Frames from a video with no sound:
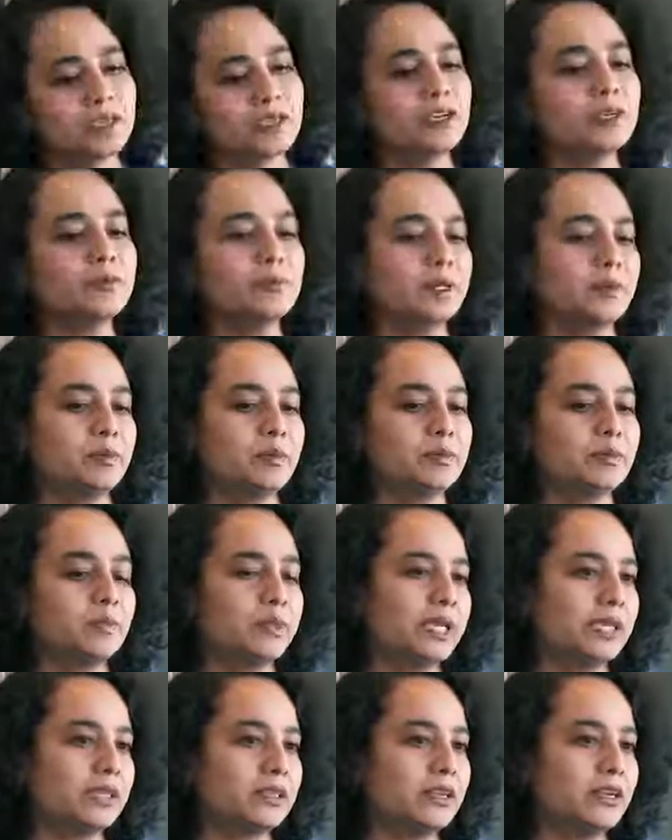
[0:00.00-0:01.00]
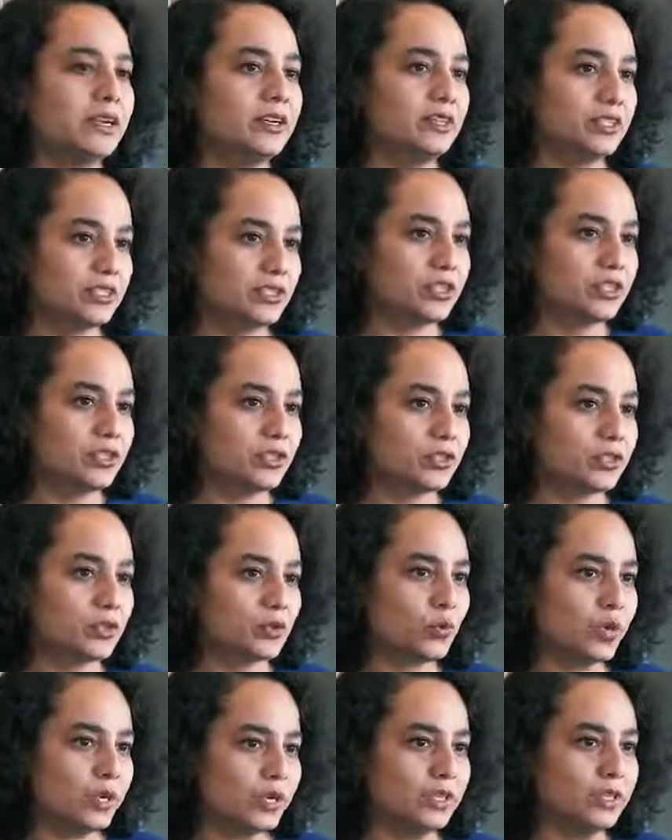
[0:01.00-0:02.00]
Young people make their
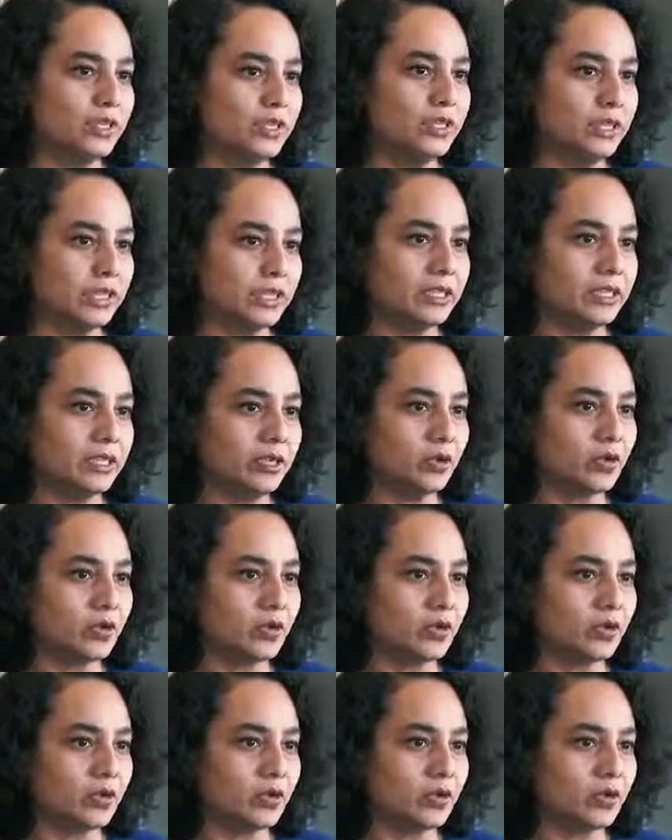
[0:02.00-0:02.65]
decisions quite early